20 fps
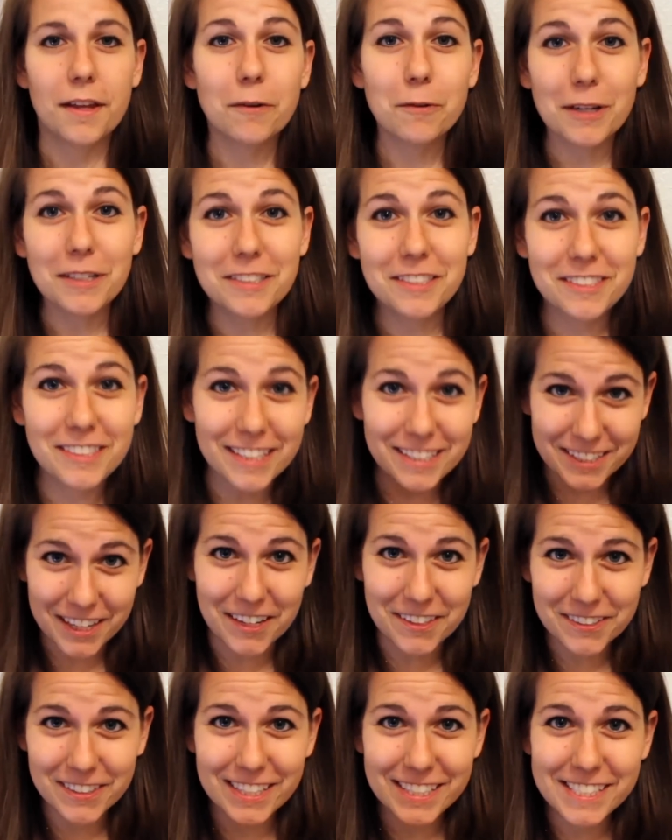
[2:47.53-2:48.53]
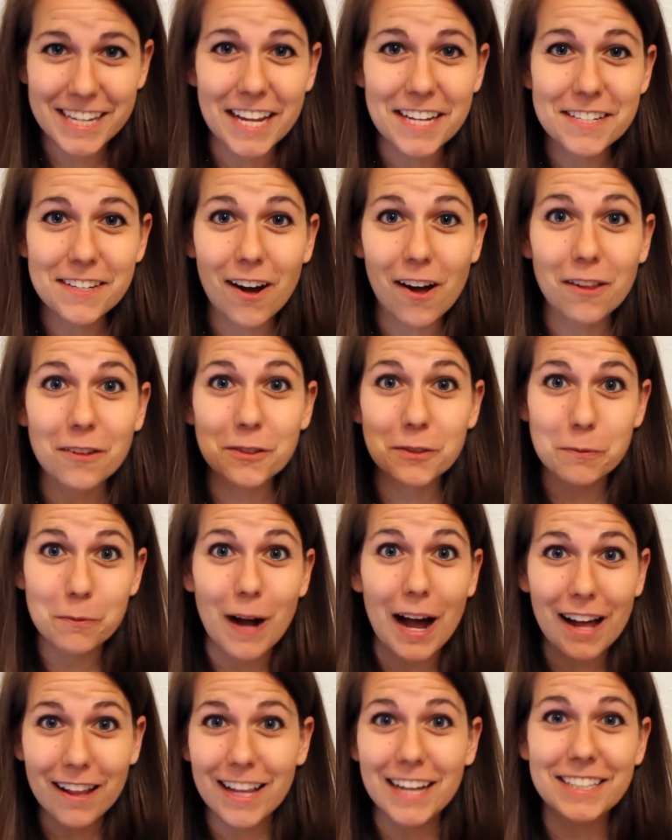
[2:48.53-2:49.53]
They raised $610
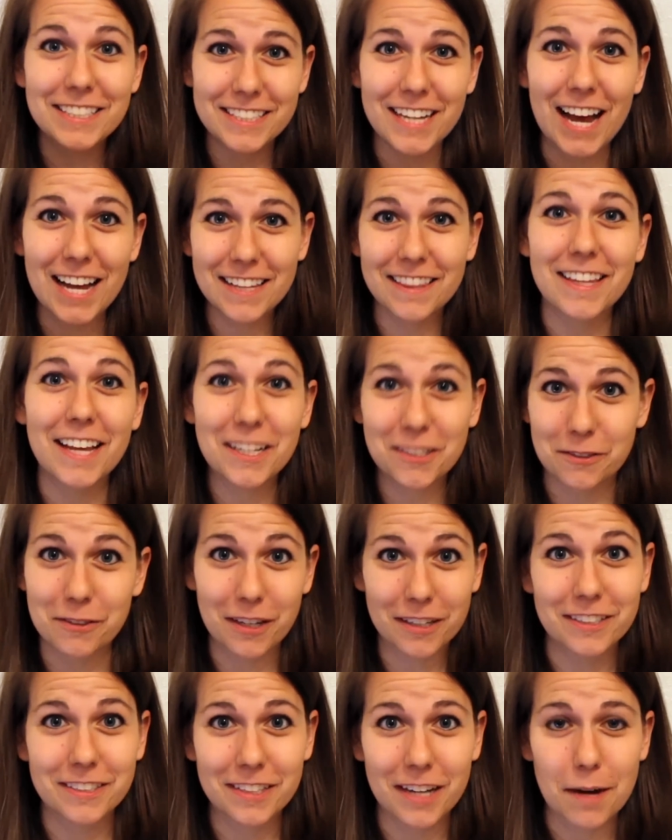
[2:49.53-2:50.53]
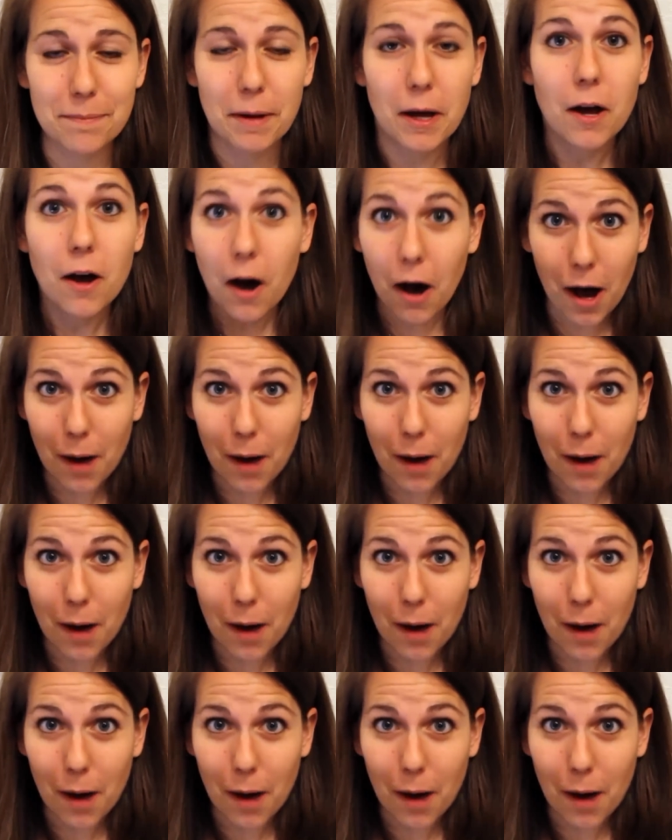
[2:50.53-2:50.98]
while I sat in that truck stop,